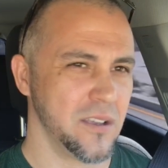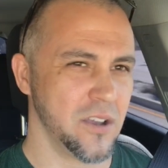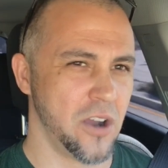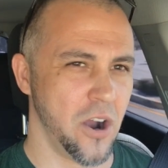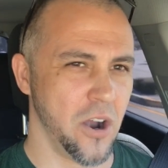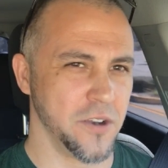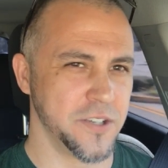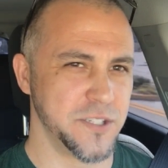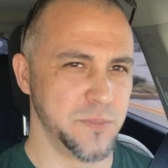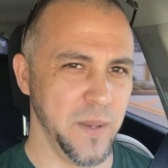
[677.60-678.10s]

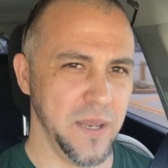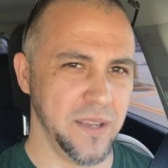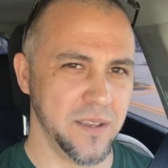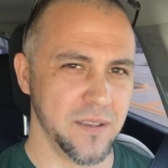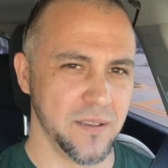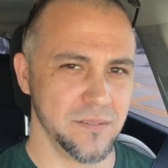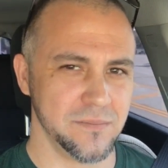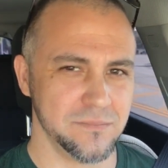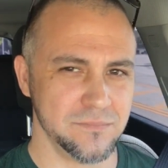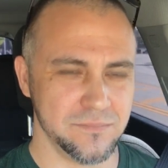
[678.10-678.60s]
car speak
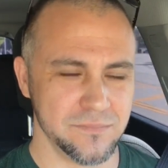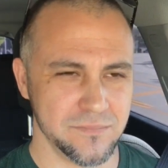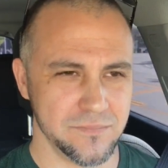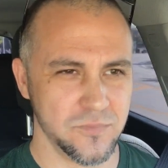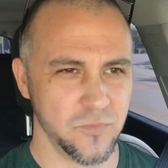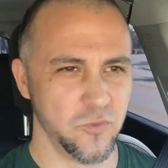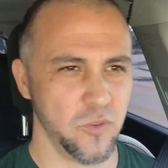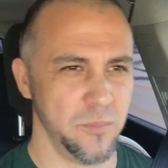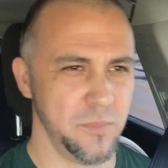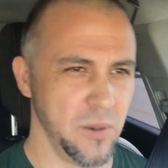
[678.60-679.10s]

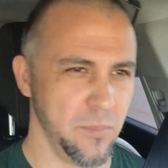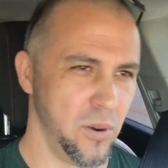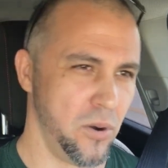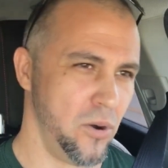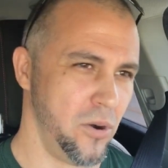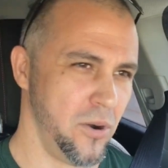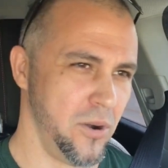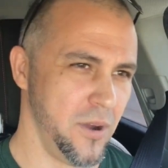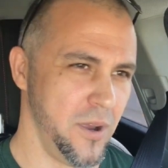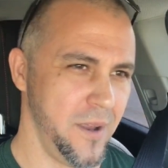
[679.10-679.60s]
from your
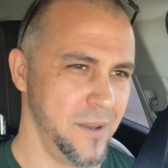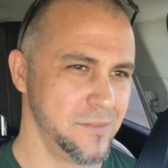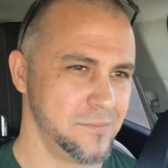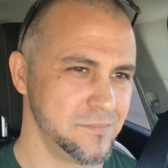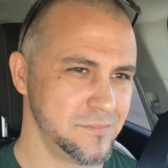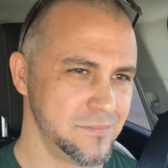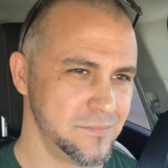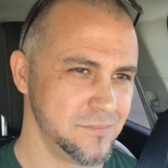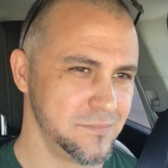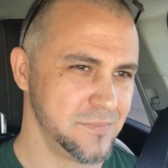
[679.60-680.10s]
boy,
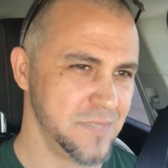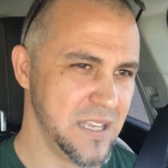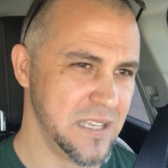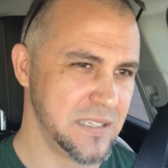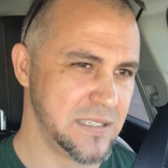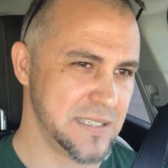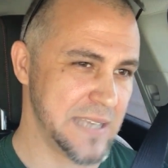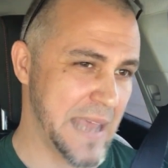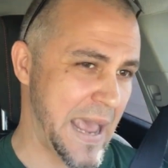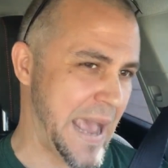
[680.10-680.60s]

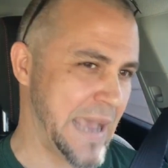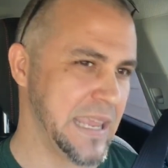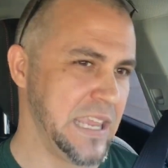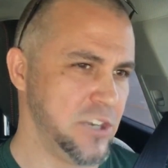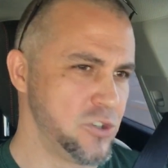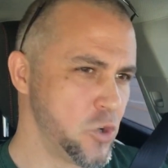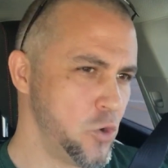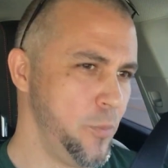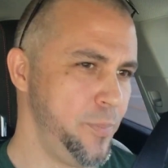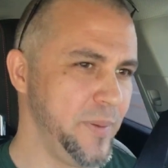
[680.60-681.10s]

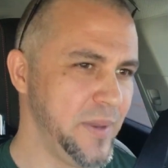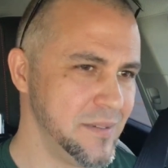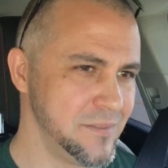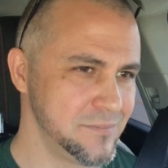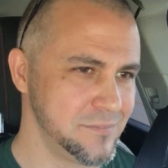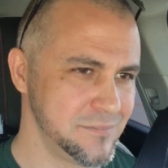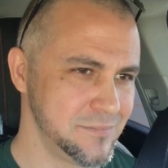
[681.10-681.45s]
Sacky Droopy.